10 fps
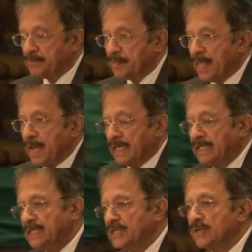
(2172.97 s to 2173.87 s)
In
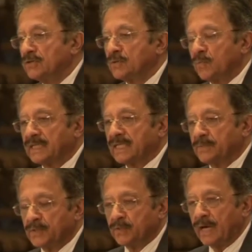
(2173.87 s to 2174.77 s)
addition to the work that we
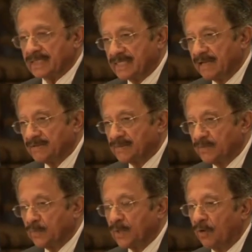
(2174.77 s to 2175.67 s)
do ourselves,
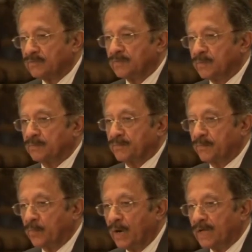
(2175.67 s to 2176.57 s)
we also
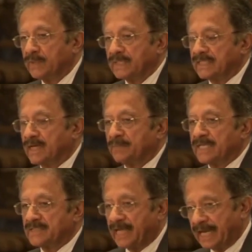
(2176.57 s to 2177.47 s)
work with these companies
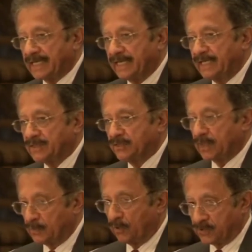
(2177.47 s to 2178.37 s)
directly so that we
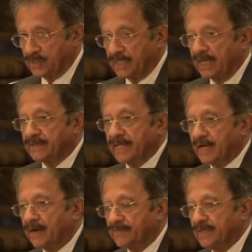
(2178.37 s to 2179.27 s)
also learn
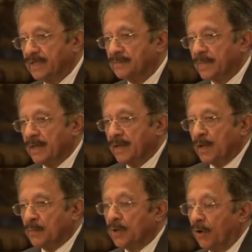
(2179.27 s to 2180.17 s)
thereafter.
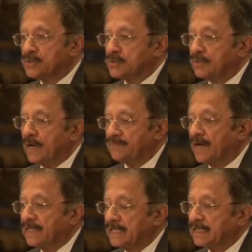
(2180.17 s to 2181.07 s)
We also are
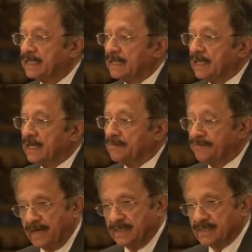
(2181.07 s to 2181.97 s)
funding
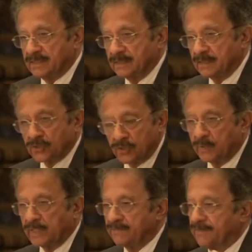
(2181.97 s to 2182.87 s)
funds. So we
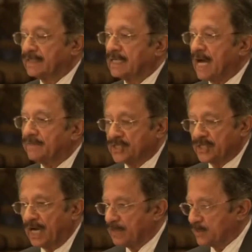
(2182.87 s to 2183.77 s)
funded
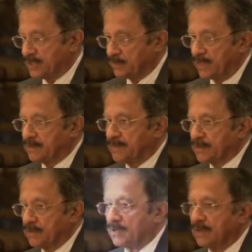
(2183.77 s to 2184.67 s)
Avishkar, which is one of the big
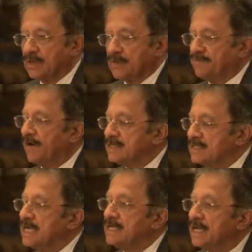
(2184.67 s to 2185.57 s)
rural funds in
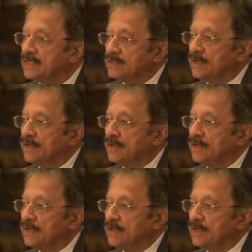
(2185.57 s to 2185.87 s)
India, as you know,